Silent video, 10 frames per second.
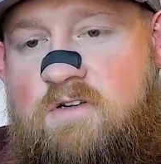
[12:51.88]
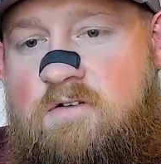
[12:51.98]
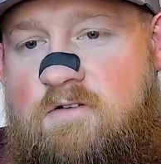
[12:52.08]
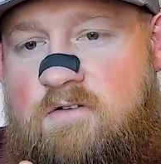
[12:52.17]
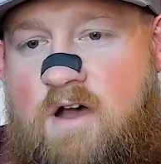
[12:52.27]
it,
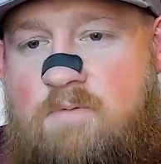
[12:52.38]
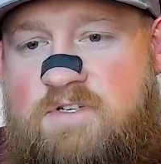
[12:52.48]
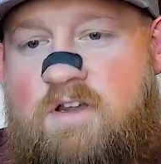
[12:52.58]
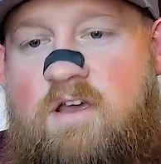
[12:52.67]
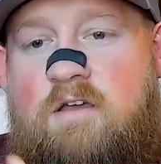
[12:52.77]

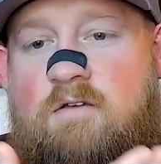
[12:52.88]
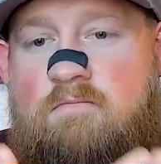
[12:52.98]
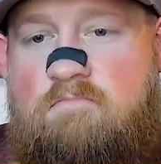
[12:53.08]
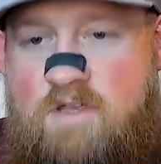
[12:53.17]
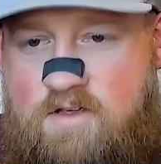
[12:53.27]
option A,
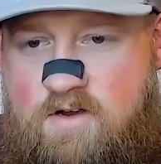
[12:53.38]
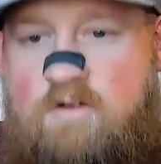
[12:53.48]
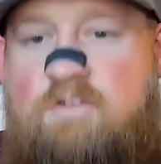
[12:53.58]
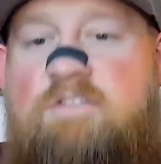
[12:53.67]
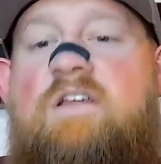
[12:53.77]
million
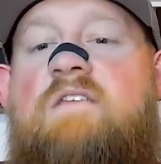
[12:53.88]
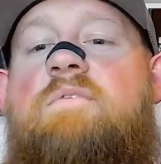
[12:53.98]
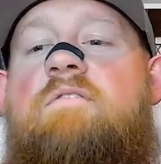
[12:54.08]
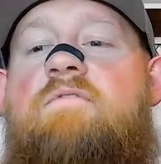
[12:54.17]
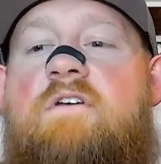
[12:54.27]
dollars a death
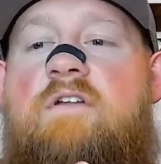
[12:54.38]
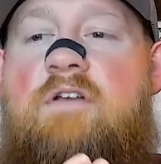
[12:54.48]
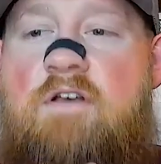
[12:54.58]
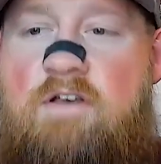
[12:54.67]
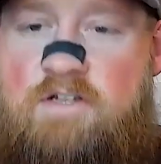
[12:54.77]
benefit,
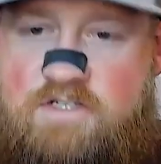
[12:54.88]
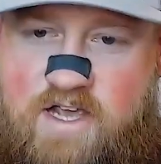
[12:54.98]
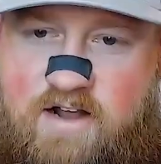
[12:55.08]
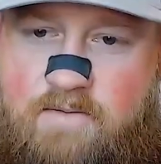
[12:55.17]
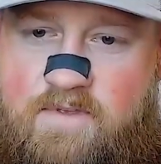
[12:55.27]

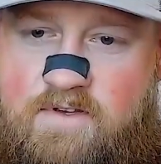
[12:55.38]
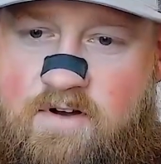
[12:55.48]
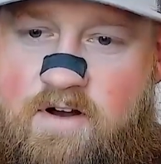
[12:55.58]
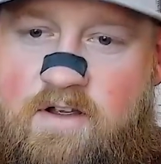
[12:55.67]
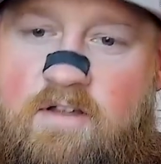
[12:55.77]
jack up the
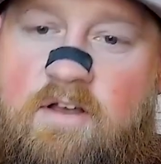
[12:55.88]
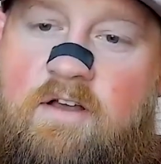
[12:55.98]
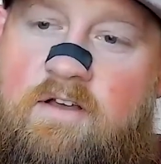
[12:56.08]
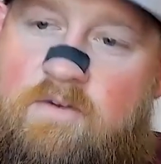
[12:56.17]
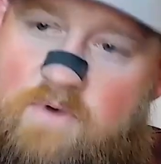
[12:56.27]
target.
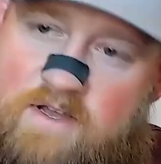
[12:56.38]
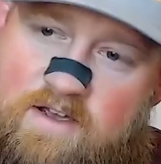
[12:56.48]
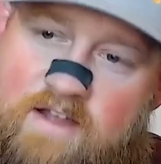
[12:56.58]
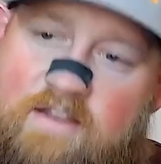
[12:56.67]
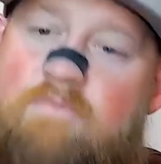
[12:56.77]
When he
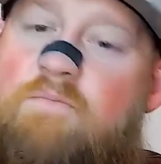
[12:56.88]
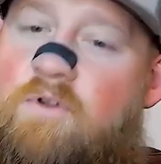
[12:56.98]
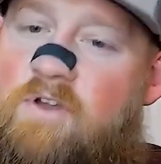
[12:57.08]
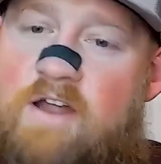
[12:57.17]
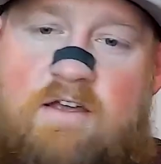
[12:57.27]
got
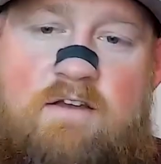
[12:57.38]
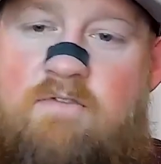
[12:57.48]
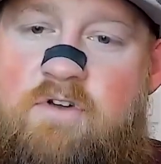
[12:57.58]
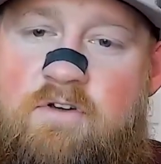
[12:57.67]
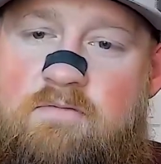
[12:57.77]
pulled it out, you
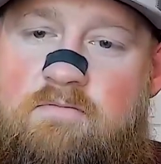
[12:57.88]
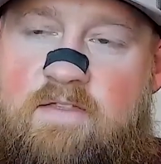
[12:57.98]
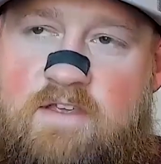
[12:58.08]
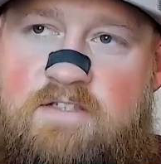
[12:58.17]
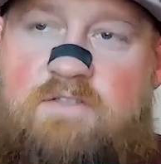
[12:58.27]
never knew.
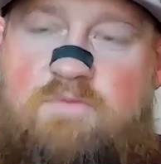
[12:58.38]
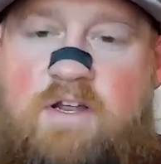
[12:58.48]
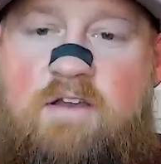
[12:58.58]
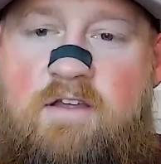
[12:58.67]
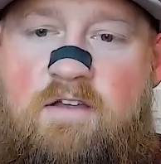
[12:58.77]
And this is
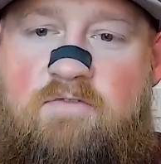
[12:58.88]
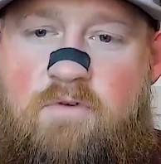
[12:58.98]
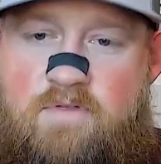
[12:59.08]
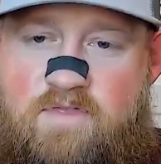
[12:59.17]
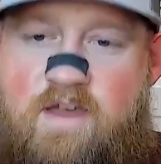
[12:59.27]
what he did
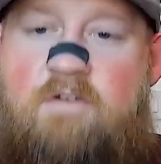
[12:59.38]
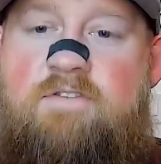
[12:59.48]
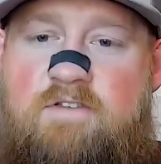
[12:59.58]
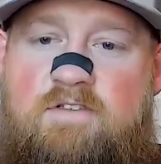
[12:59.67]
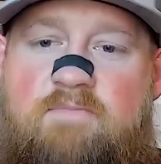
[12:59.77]
for
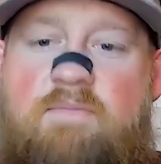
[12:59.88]
thousands